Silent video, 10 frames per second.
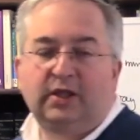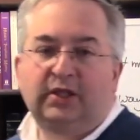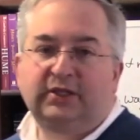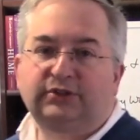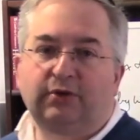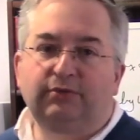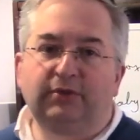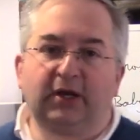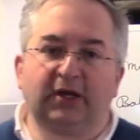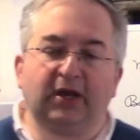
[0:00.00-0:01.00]
Let's go through
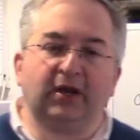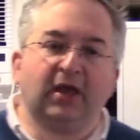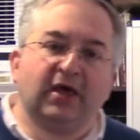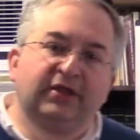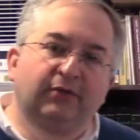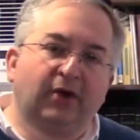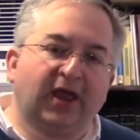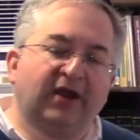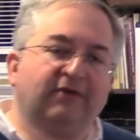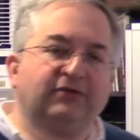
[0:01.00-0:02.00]
that again. There were
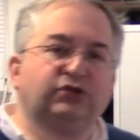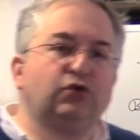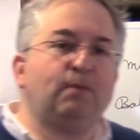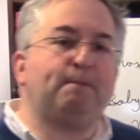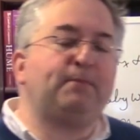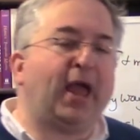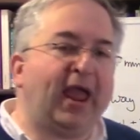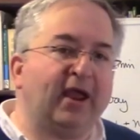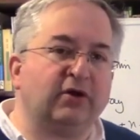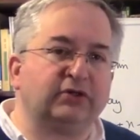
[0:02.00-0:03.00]
n over 2
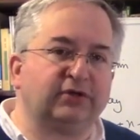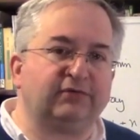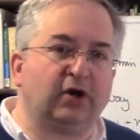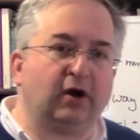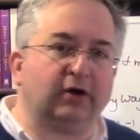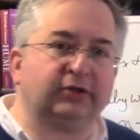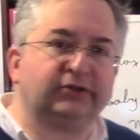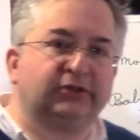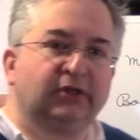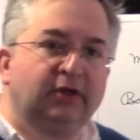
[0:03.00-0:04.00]
pairs of cards.